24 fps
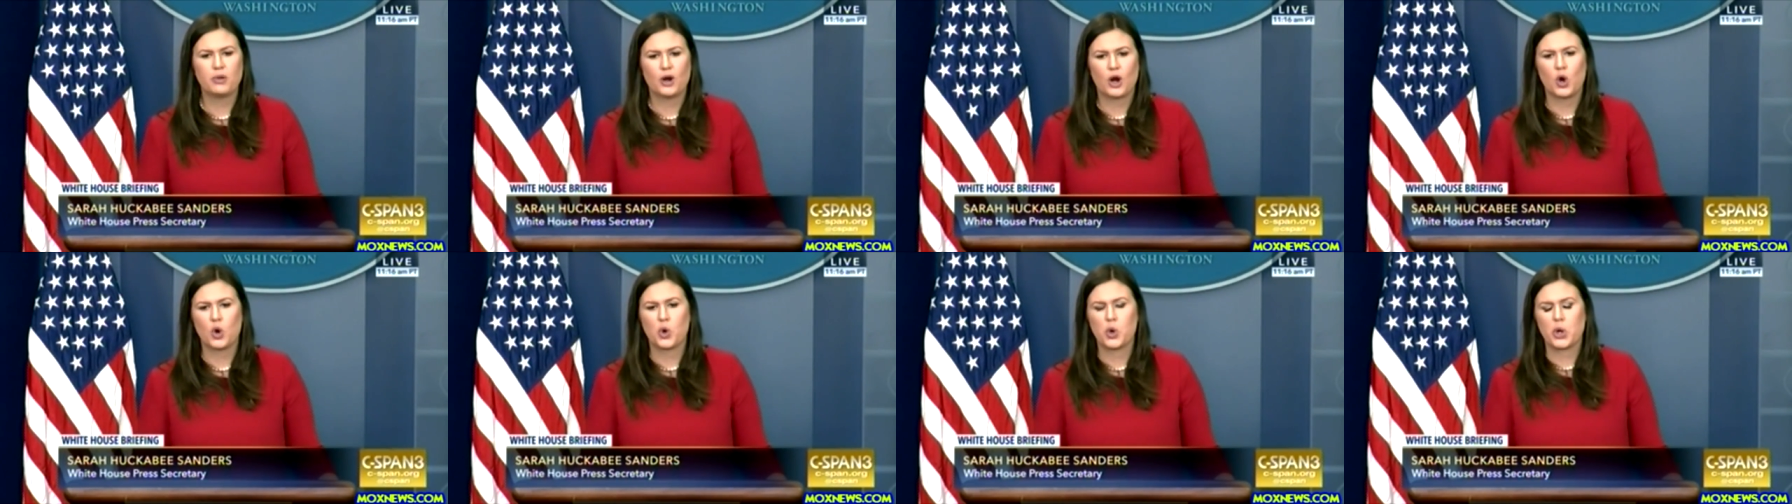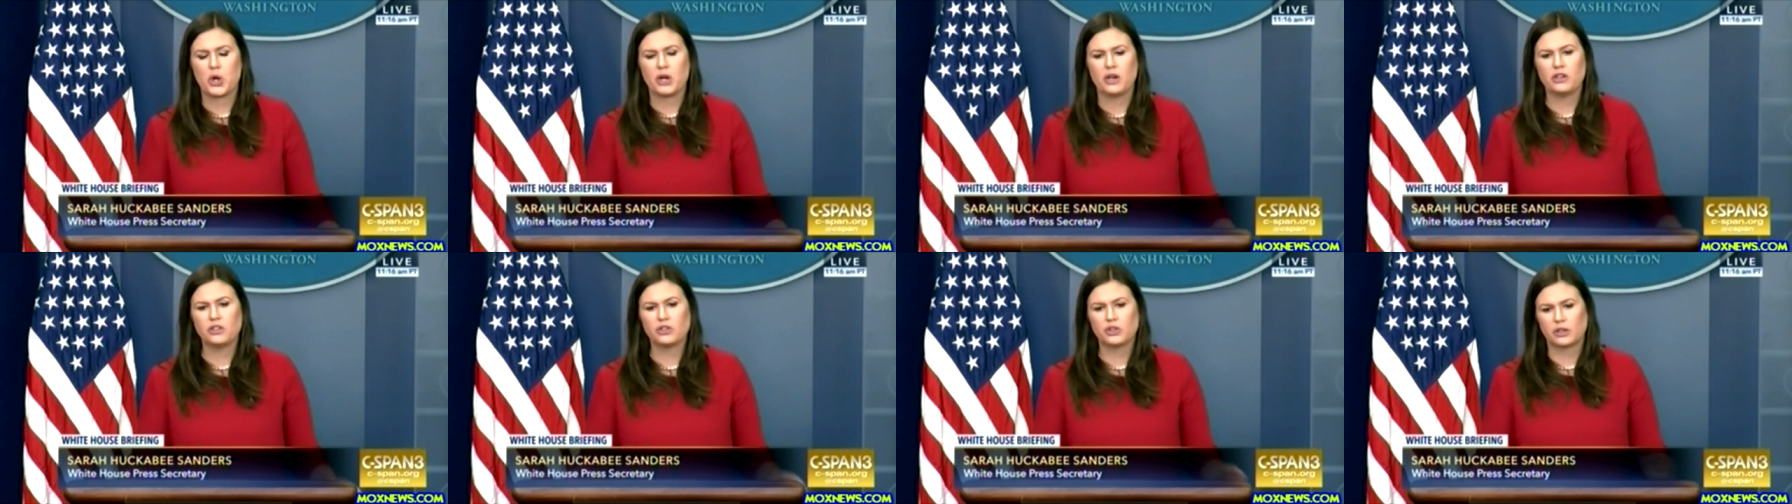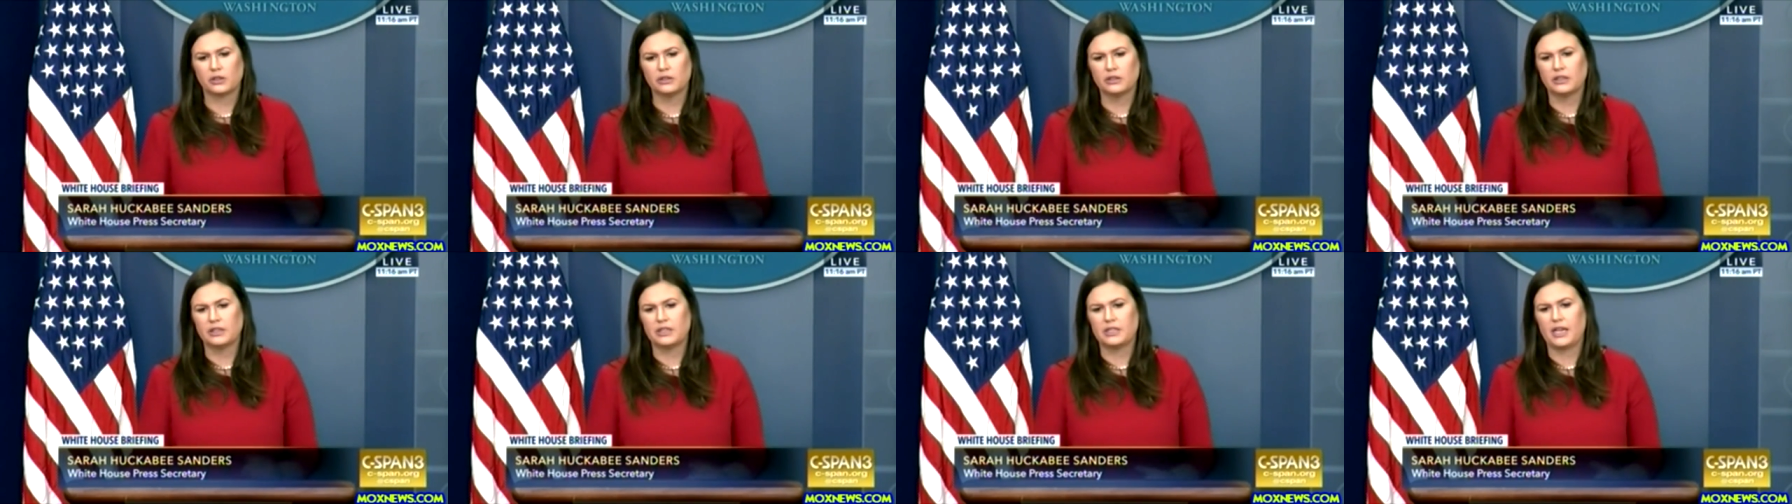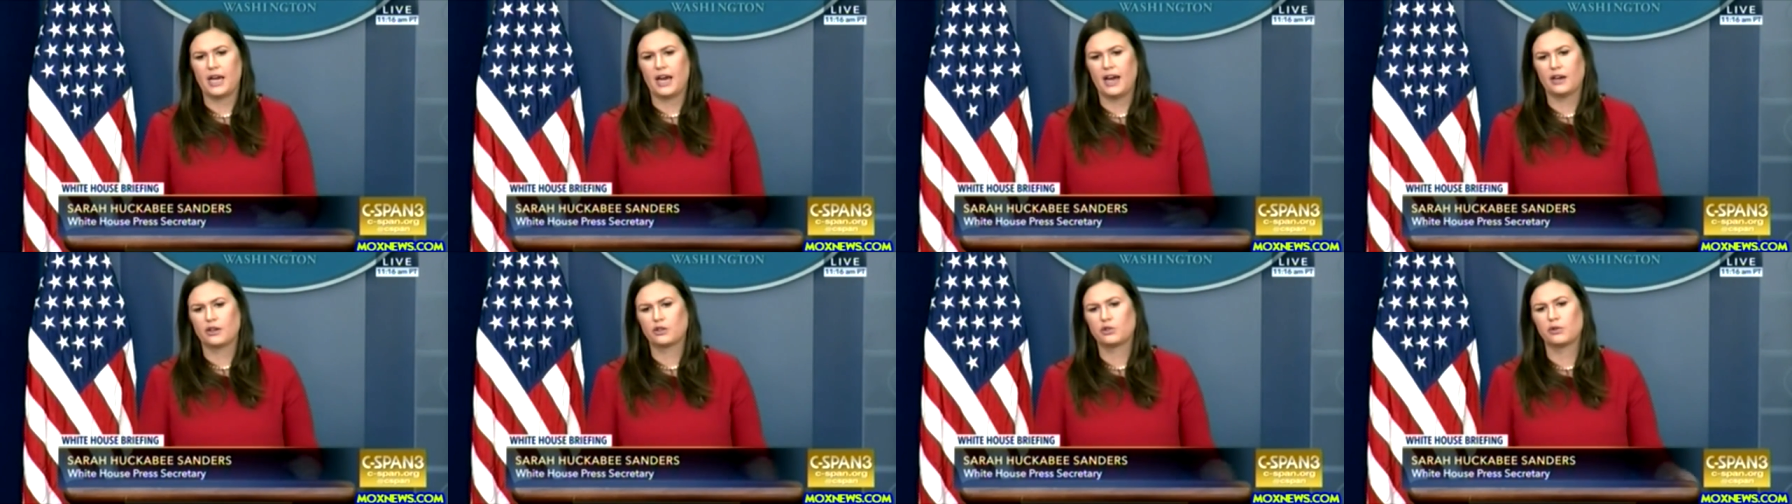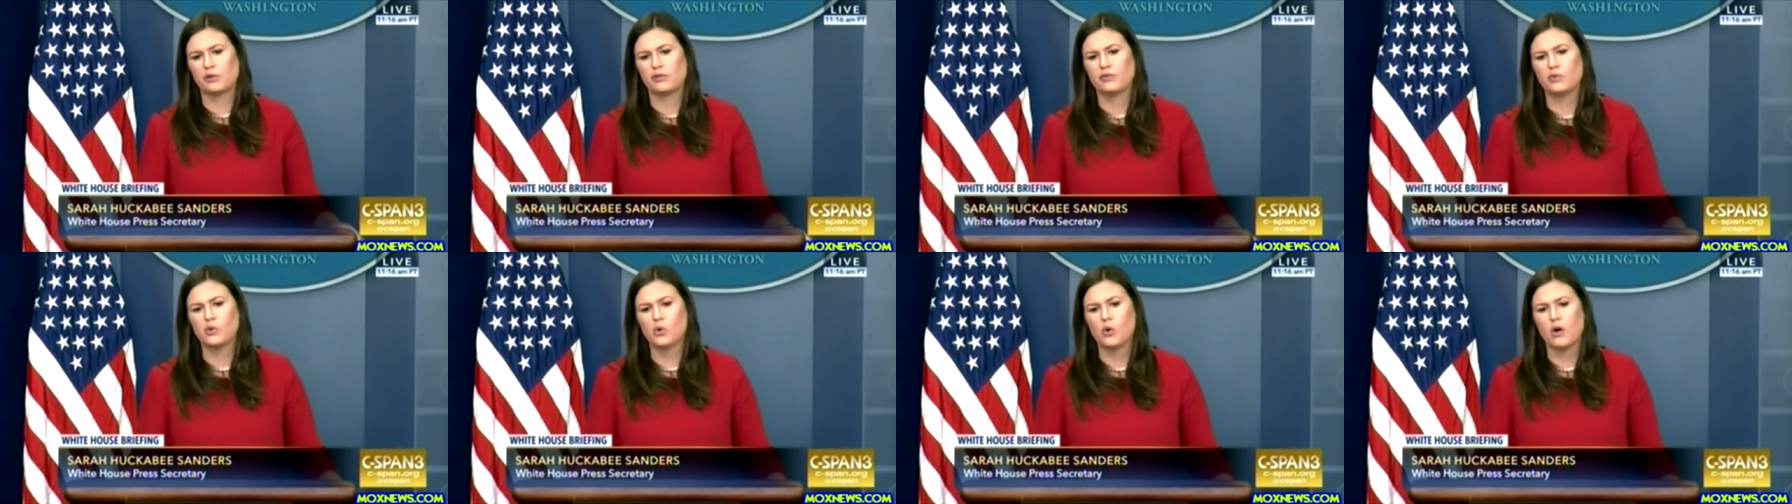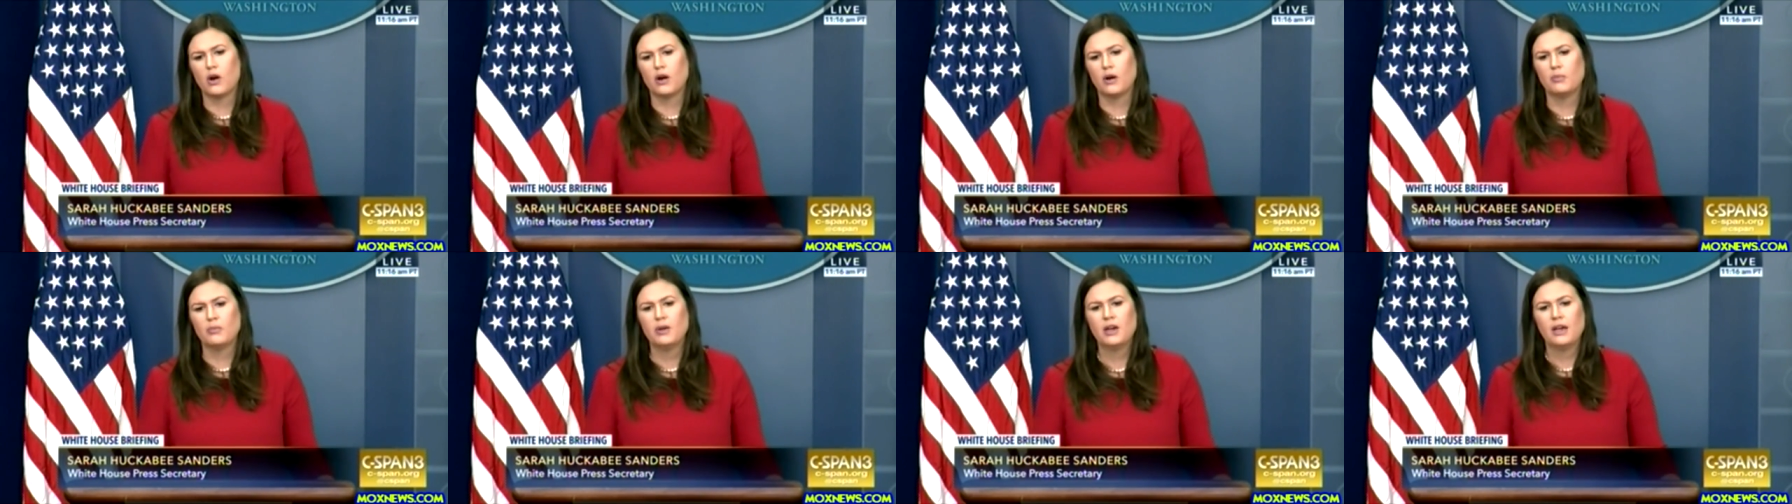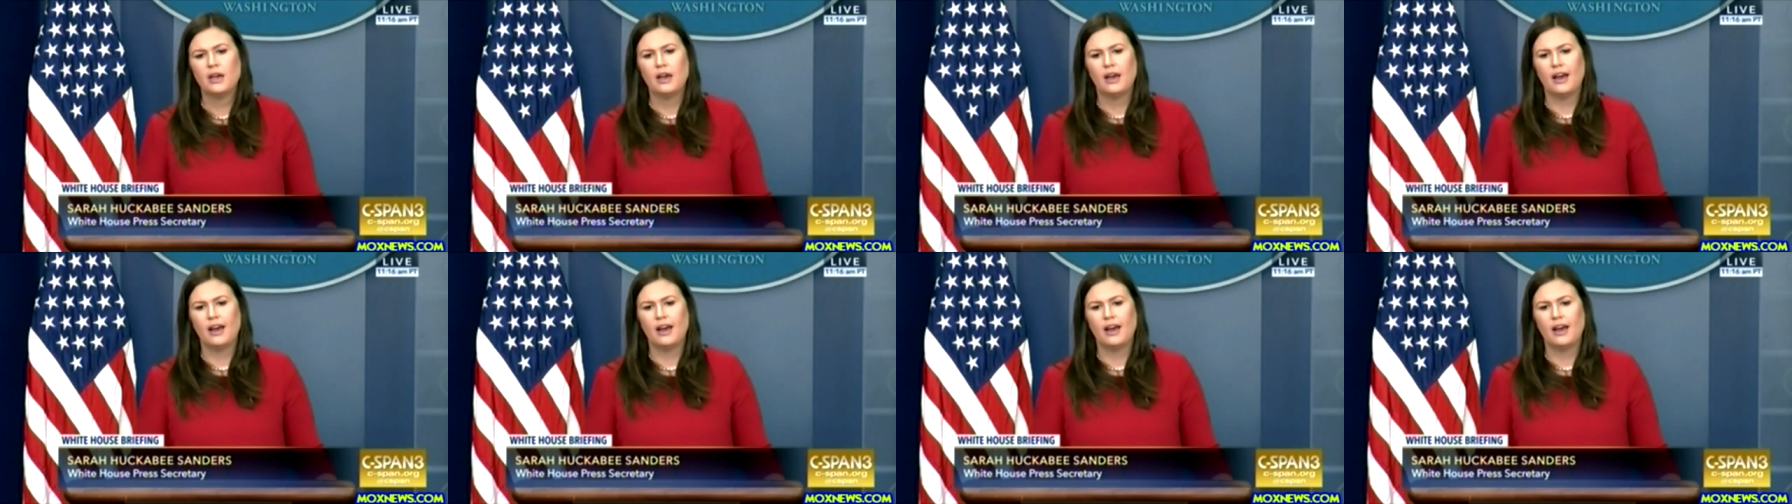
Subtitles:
priorities, certainly tax reform,